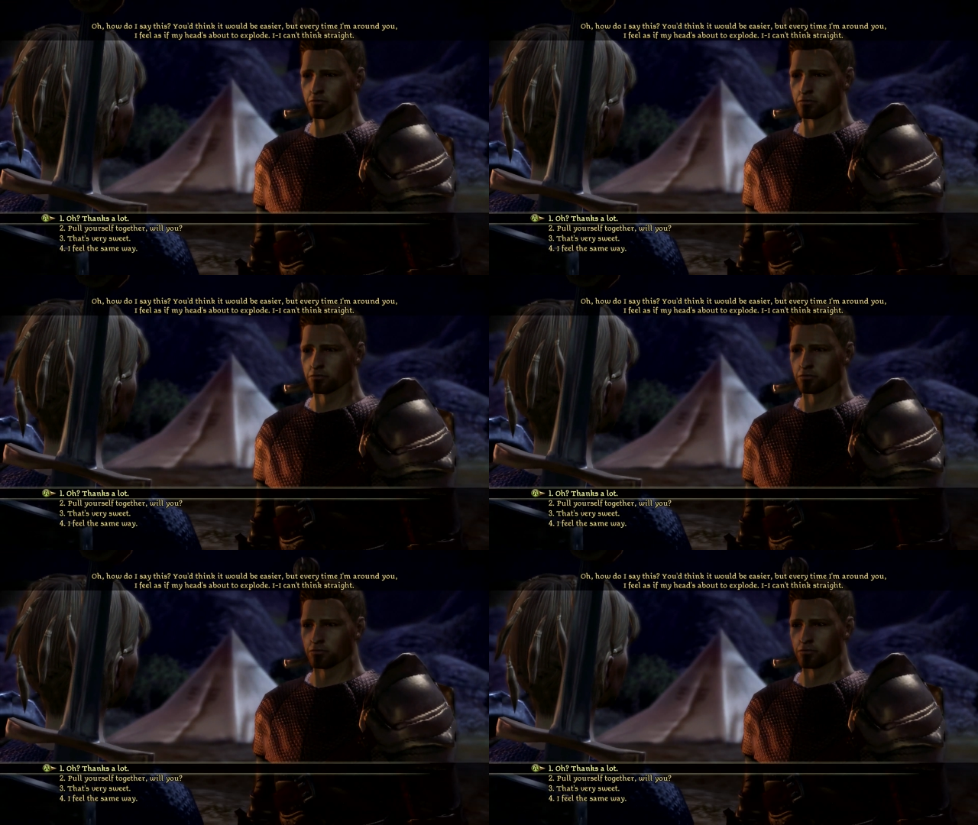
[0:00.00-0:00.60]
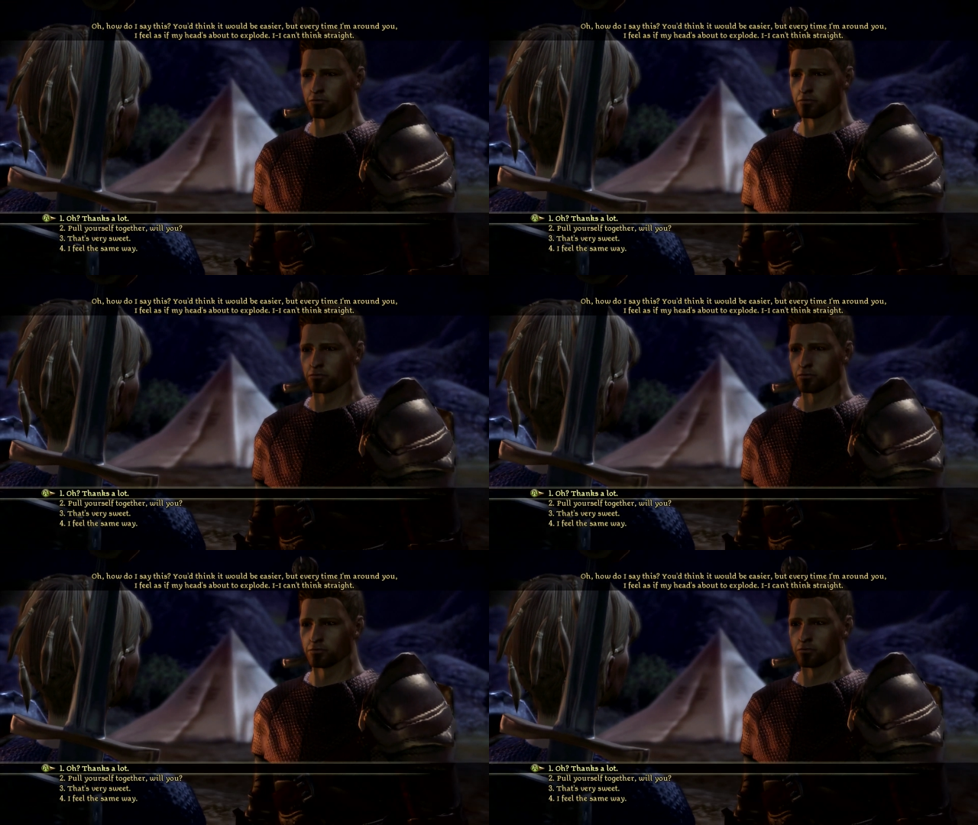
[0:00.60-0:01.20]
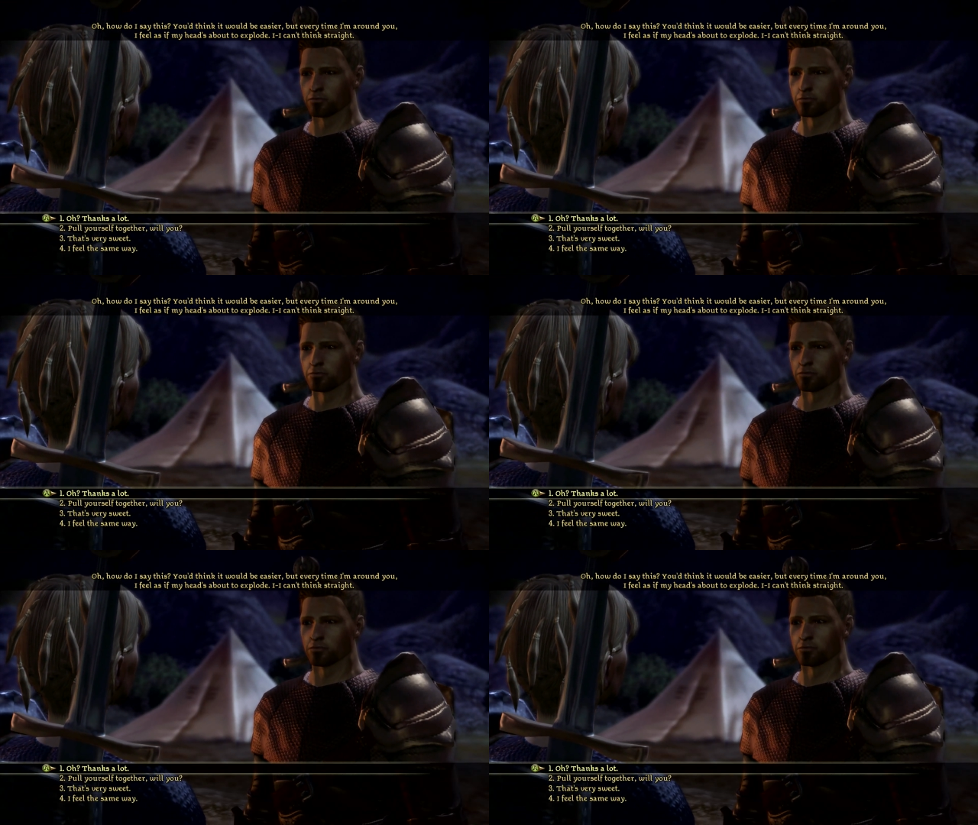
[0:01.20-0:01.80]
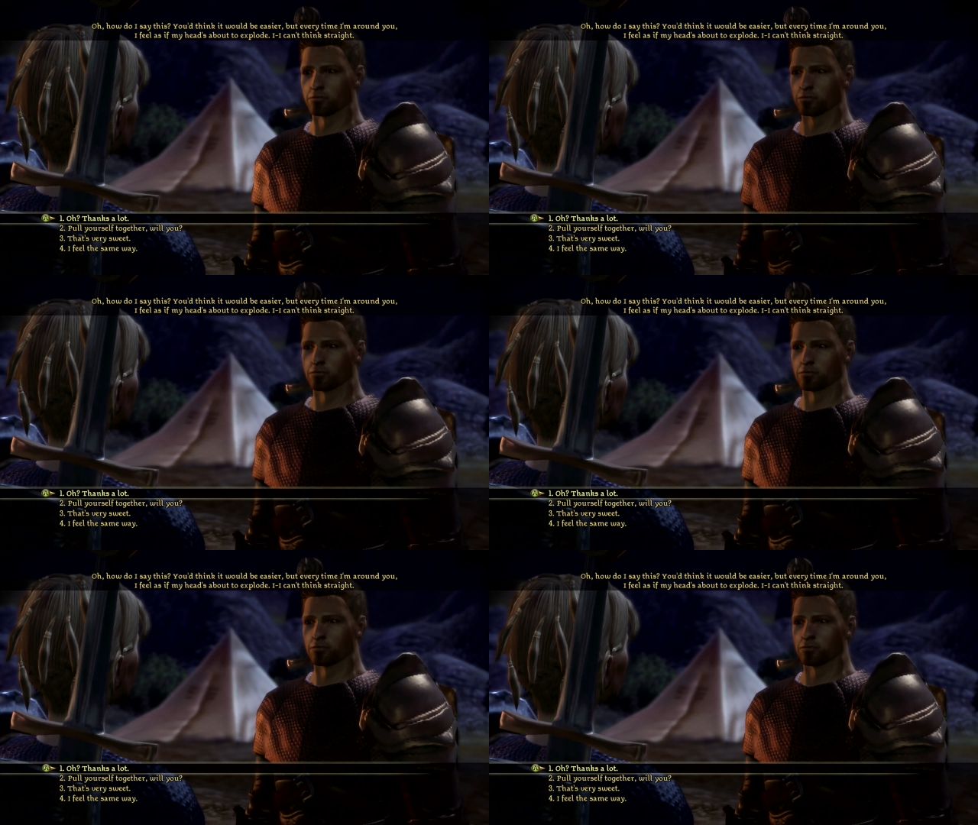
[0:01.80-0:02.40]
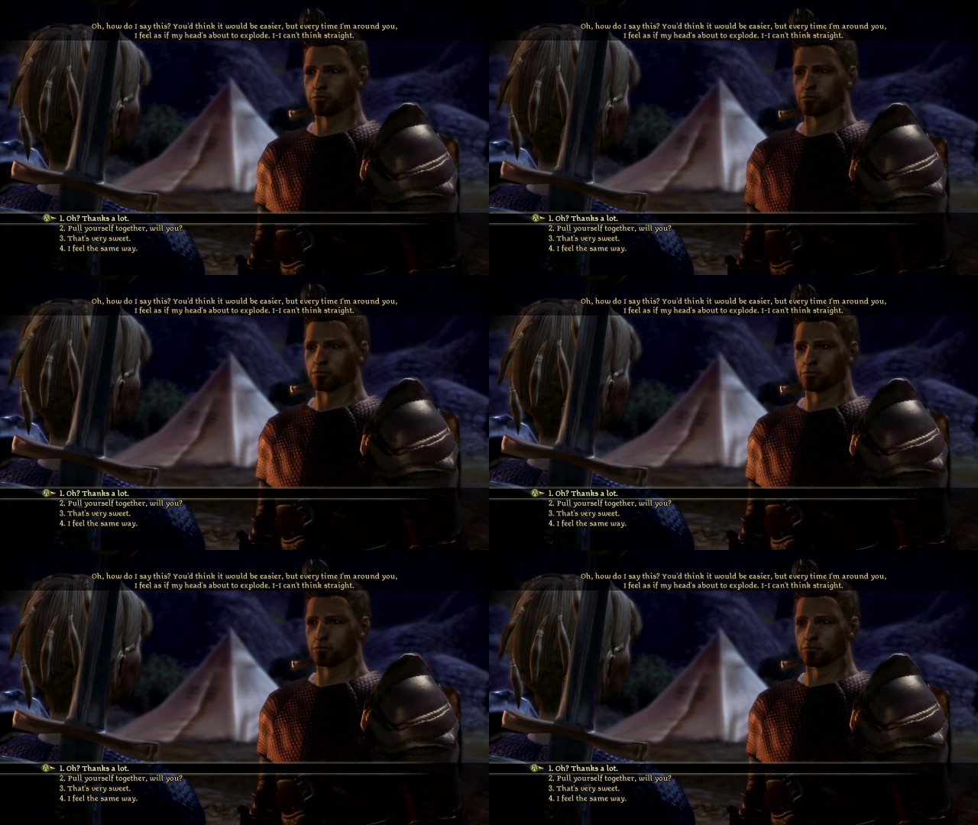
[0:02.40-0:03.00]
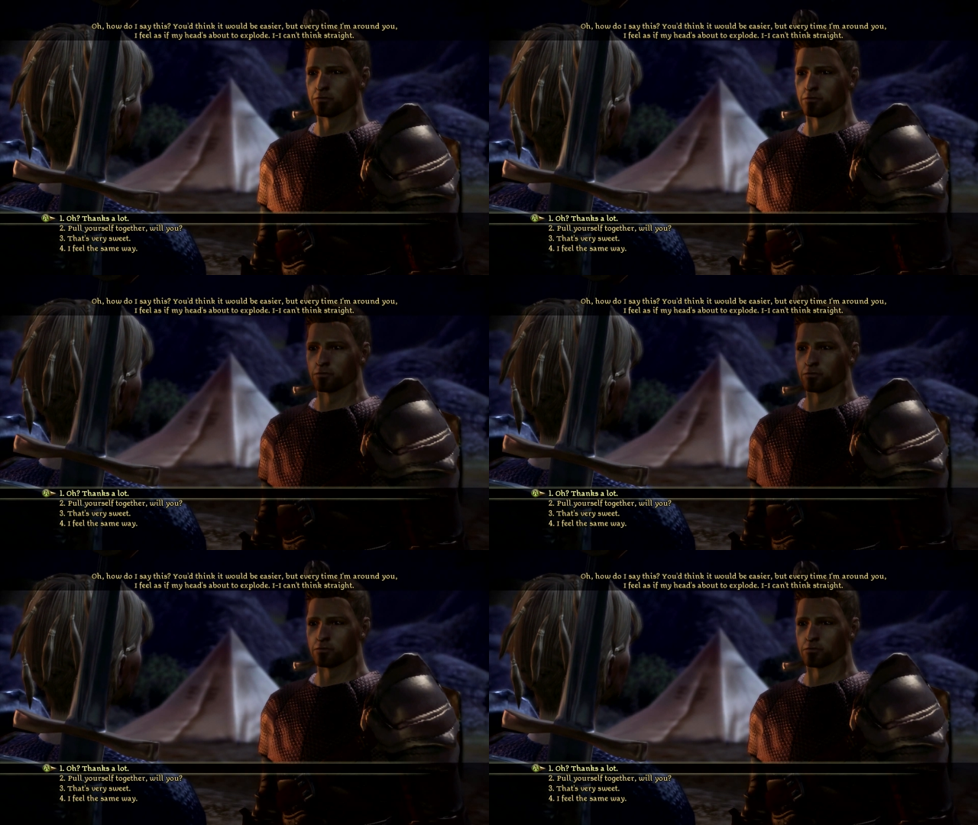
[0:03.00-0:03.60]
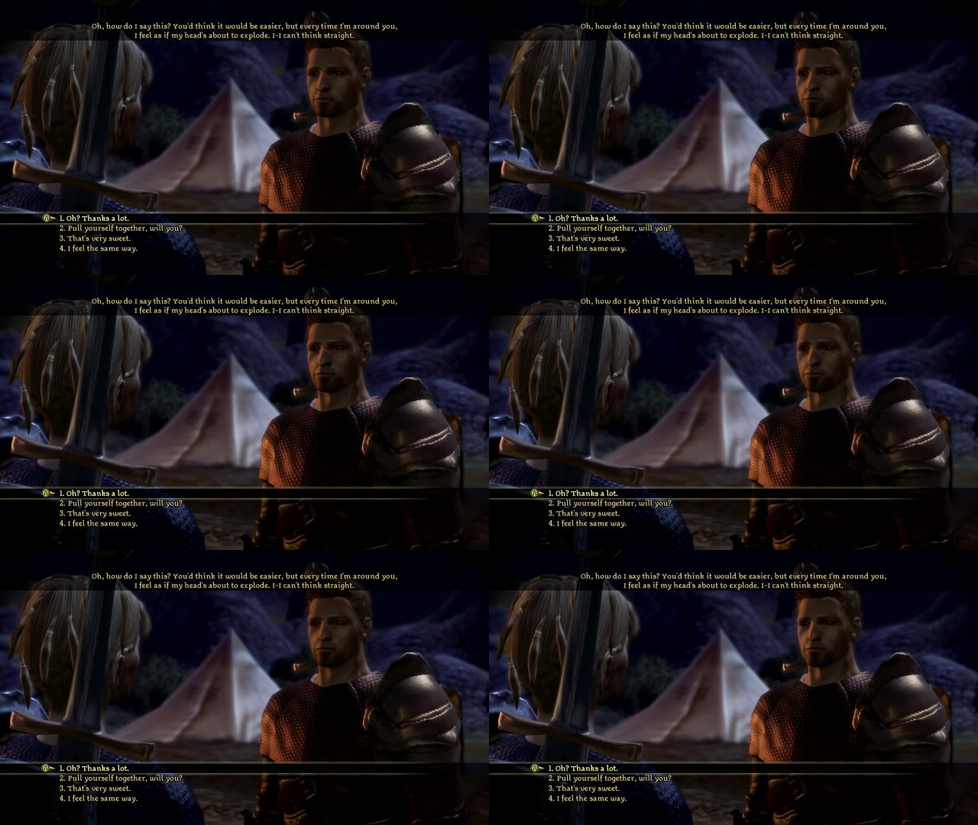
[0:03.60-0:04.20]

No one is speaking in this clip.